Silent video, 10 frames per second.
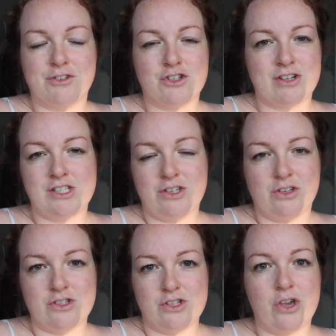of retreats you
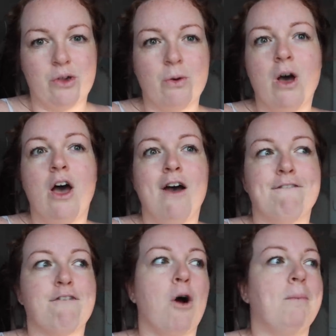can do
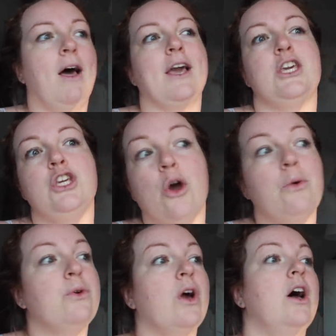from like
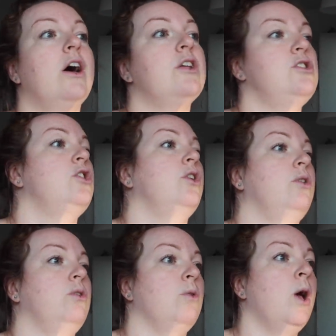yoga
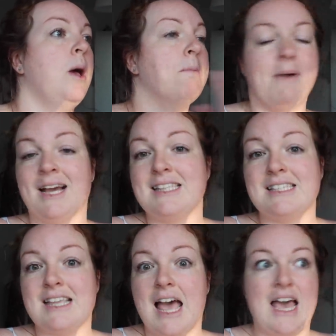to
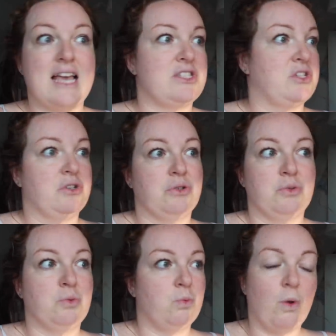mindset
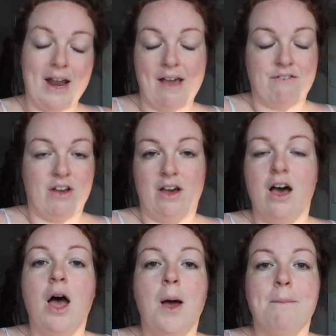to
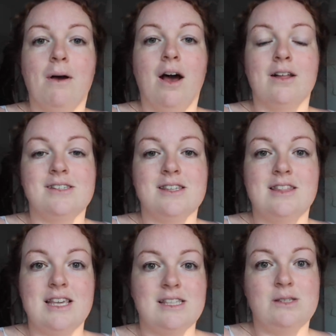whatever but
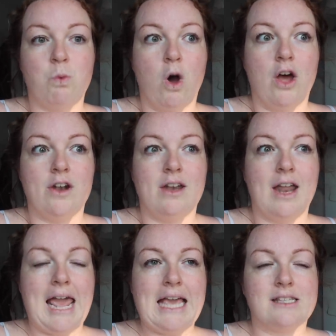this
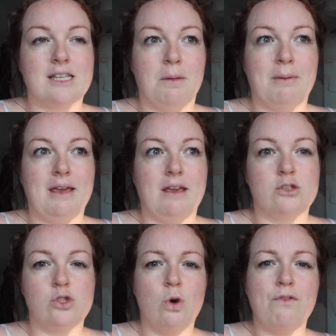one is going to be
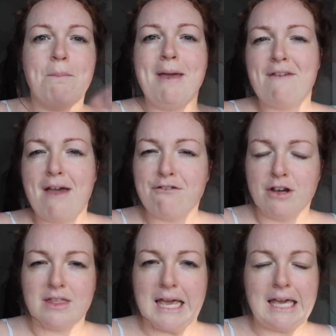sort of a bit of
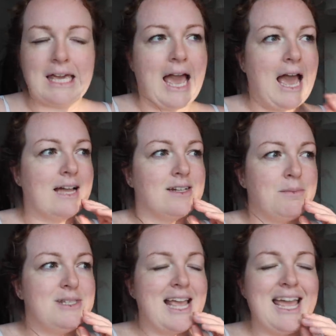everything and
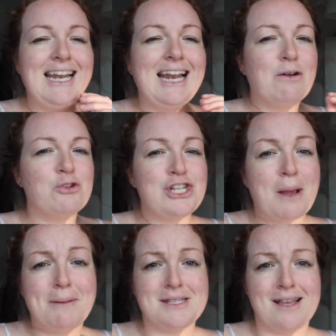I'm staying in a little
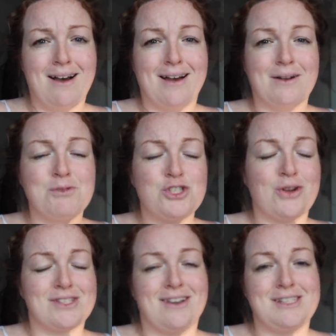shepherd's hut and I'm so
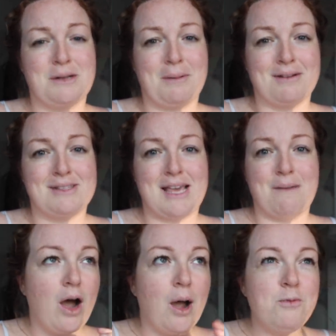excited about
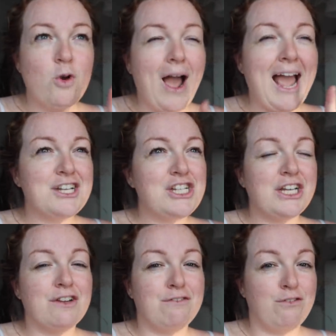it. I'm not actually
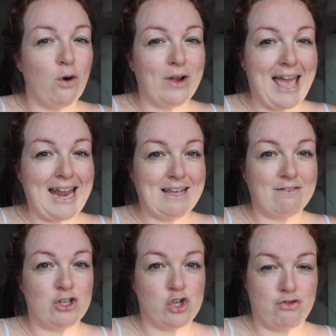going to vlog any
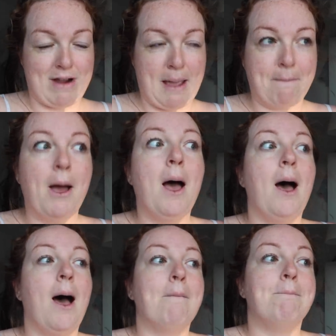of the trip
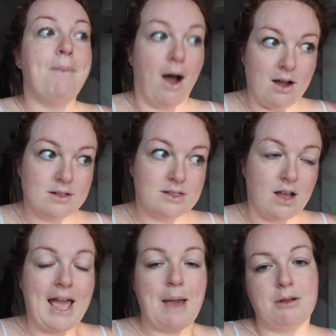but
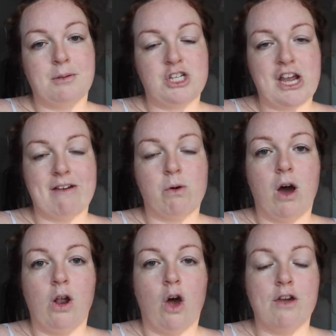I am going to be sharing
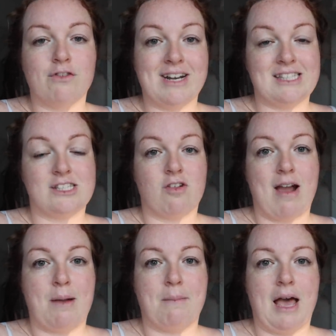quite a lot over on
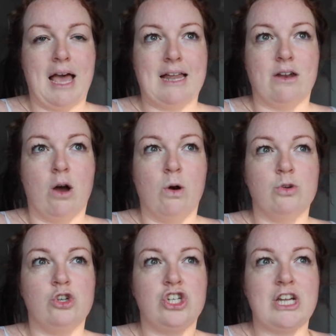Instagram and
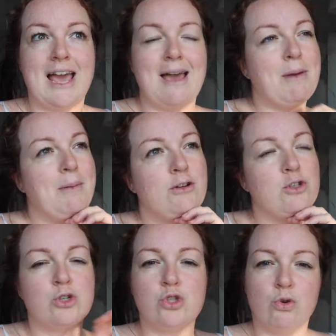I'll share, maybe I'll
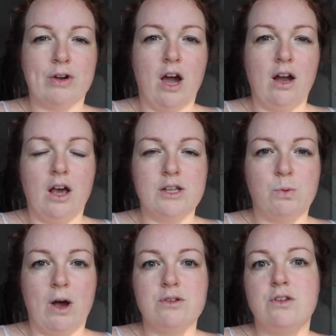do a story highlight as
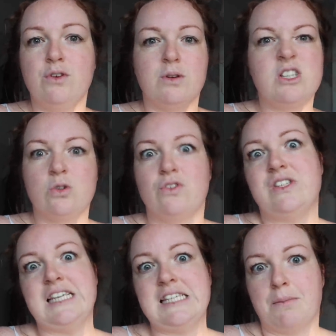well so if you want to sort of
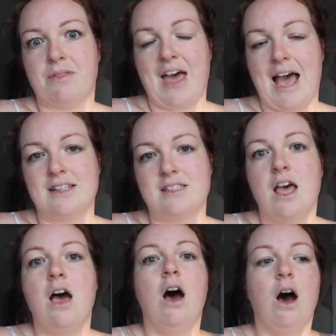see some of that
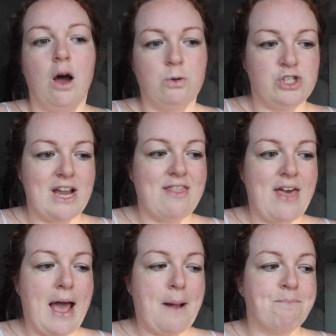I will share
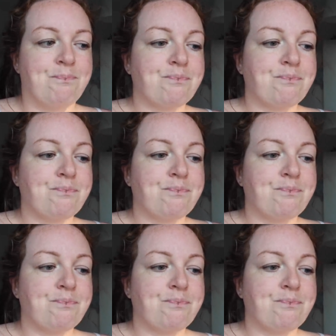that.